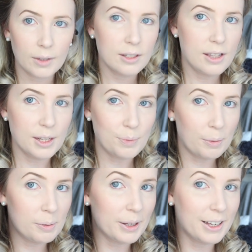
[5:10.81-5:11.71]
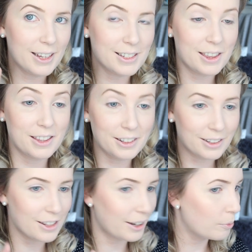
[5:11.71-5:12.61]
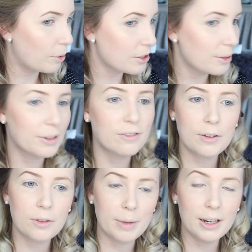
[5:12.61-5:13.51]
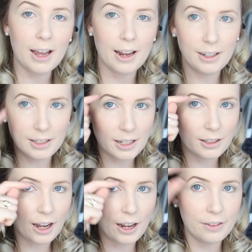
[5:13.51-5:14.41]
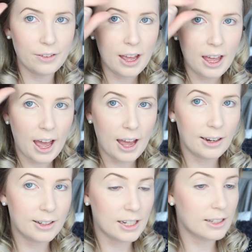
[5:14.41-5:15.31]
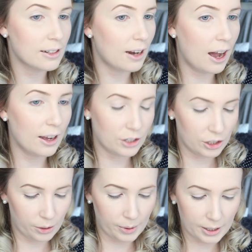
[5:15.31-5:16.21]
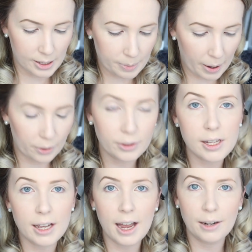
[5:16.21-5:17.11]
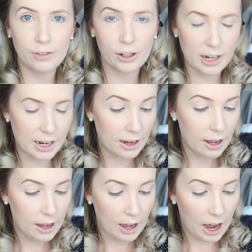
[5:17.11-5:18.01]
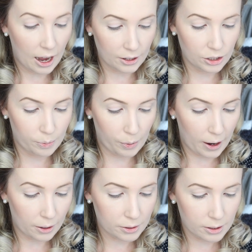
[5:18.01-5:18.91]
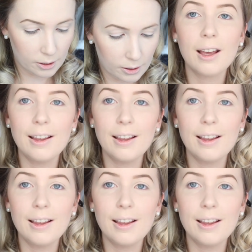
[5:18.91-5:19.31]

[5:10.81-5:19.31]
So that's probably as thin as I can possibly fill them in and I did kind of add a decent arch to it as well because I had very arched brows.